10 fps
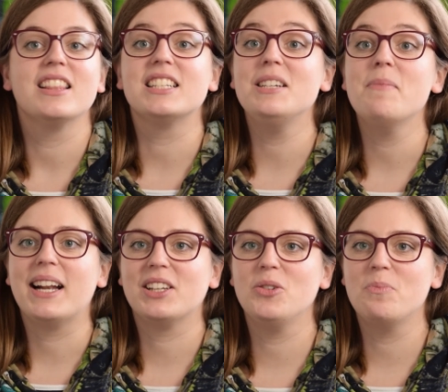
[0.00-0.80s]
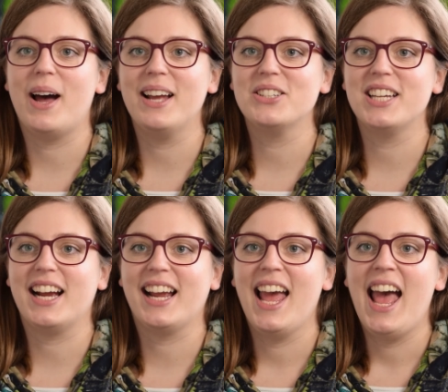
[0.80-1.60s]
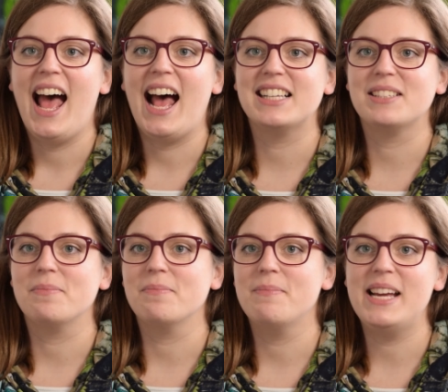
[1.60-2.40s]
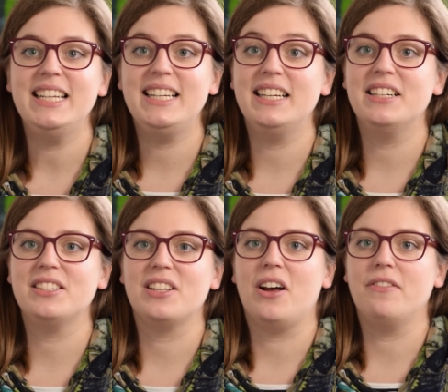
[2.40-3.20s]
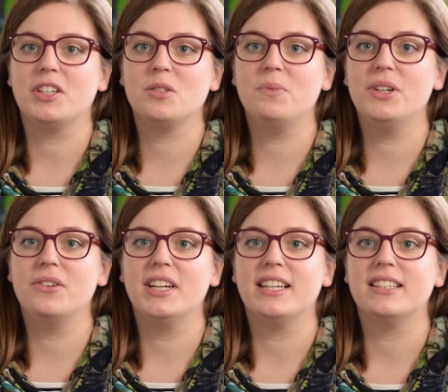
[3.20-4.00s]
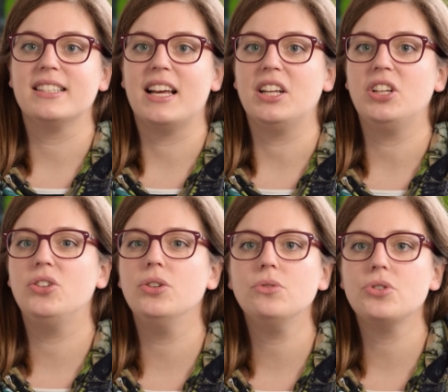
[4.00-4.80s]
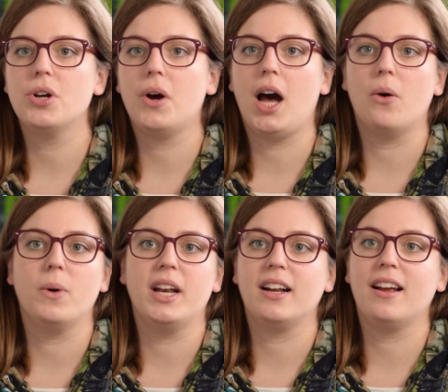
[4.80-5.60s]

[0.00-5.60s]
The team at Cube Biotech has many years of experience and a huge know-how when it